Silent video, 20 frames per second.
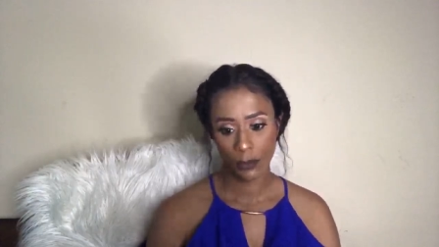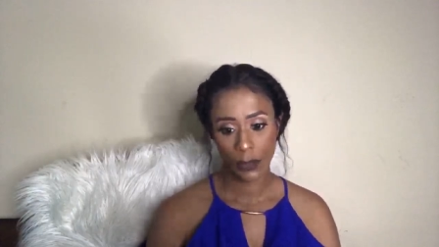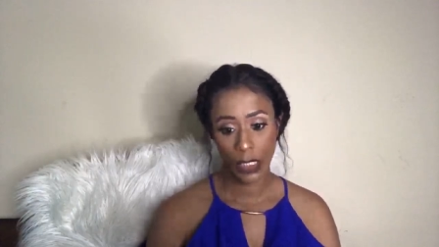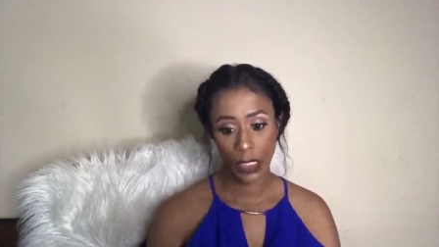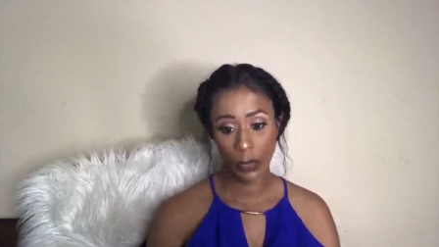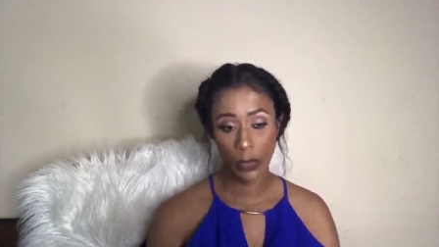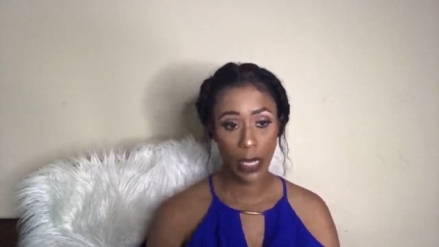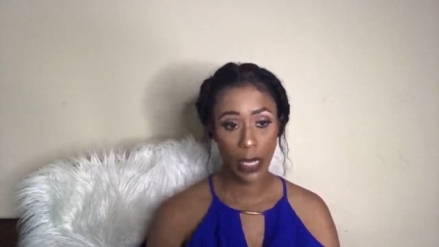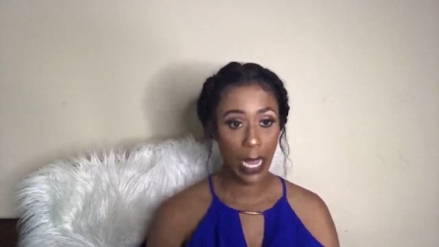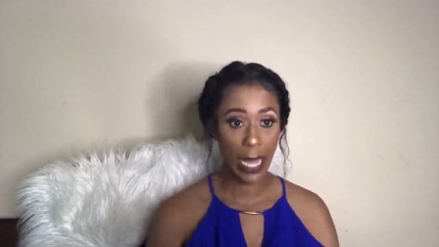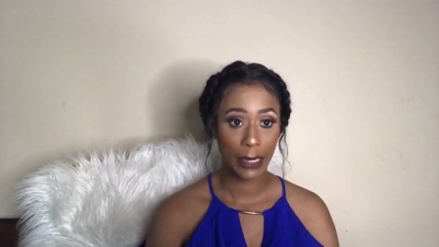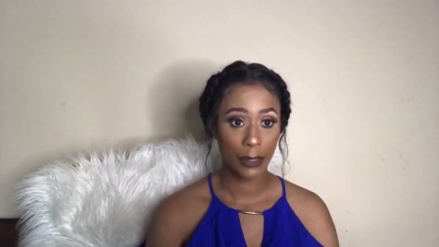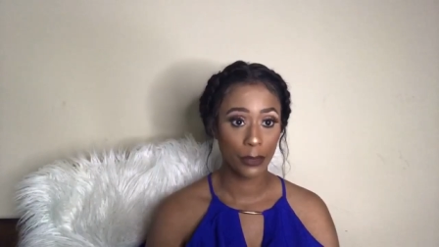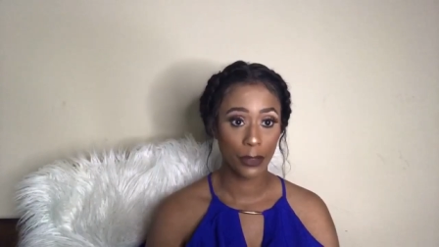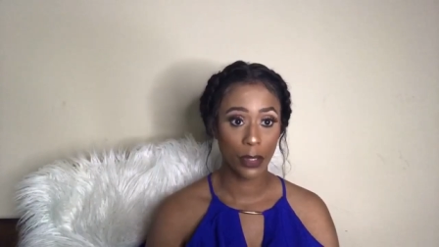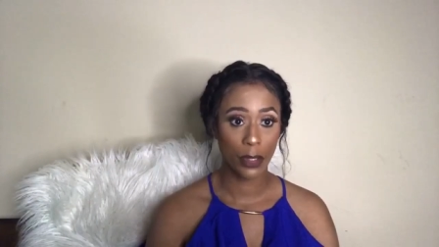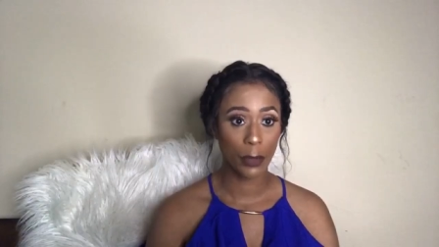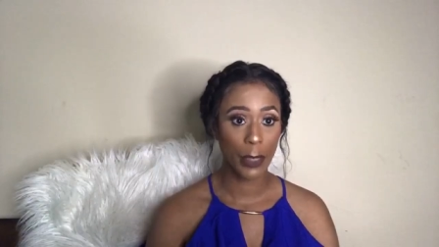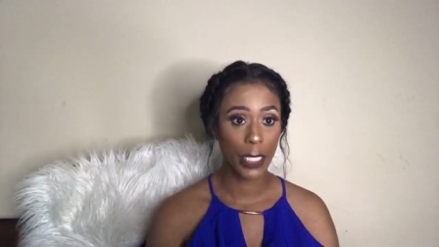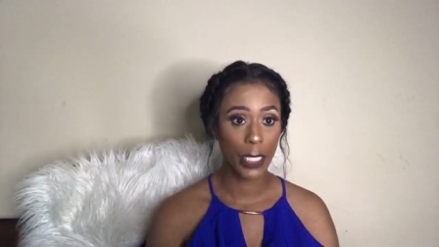Well, I don't
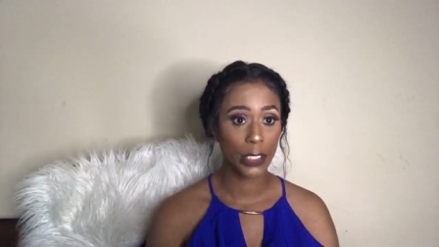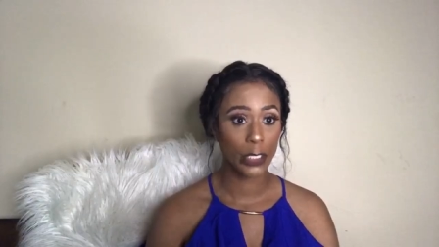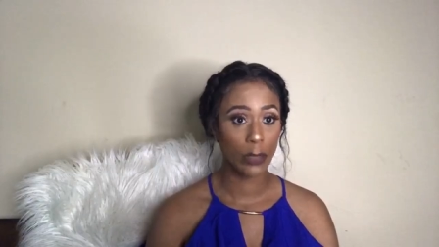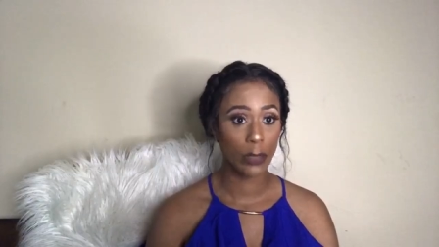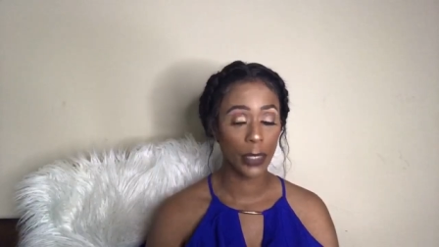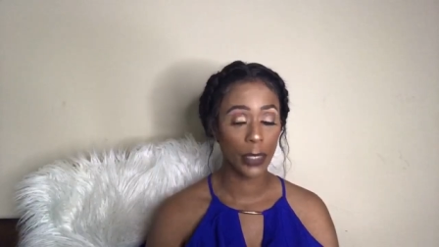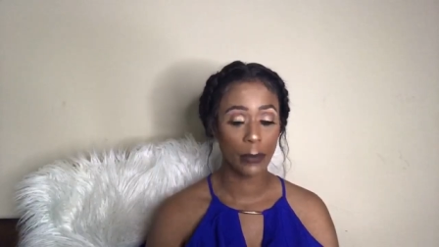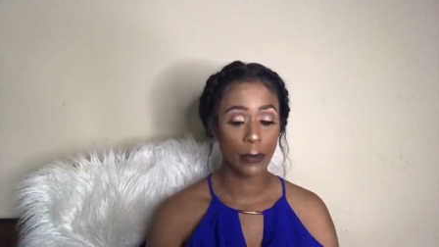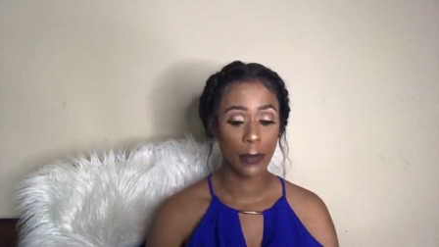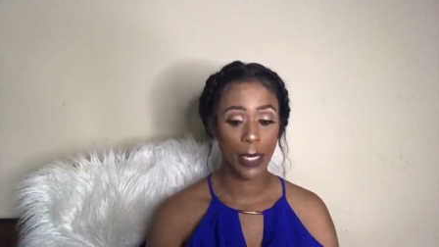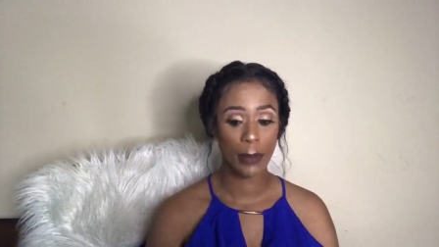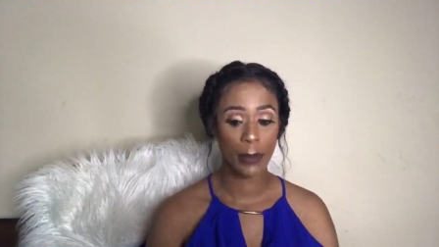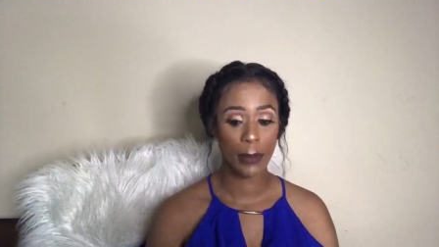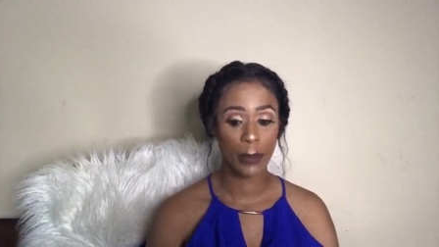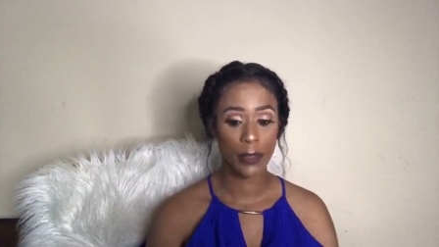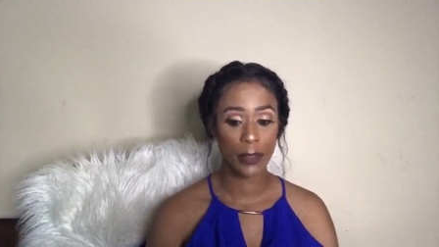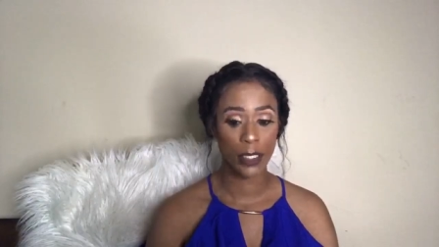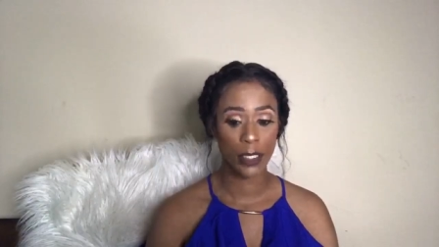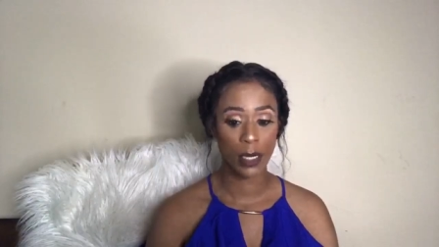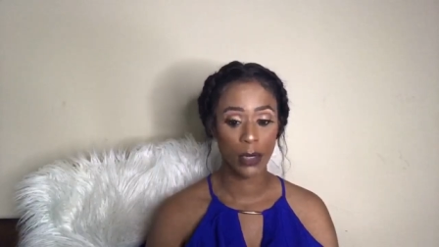know about Germany, baby. I'm
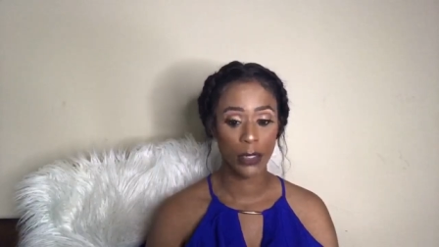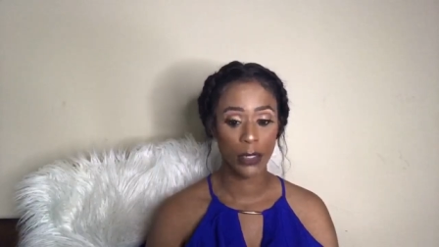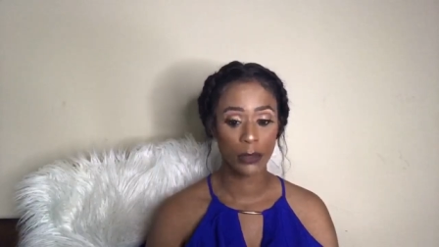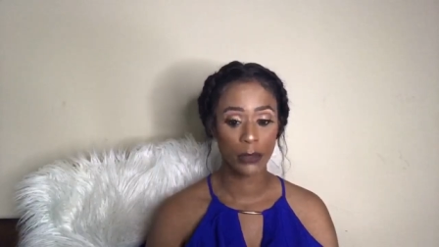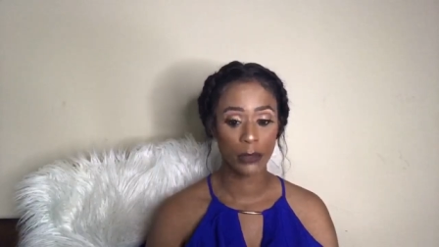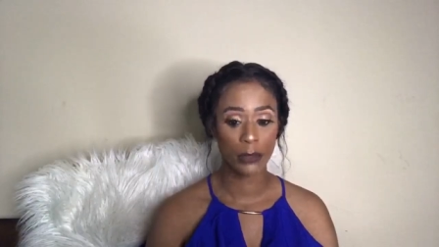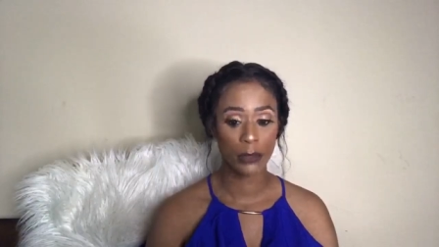sorry.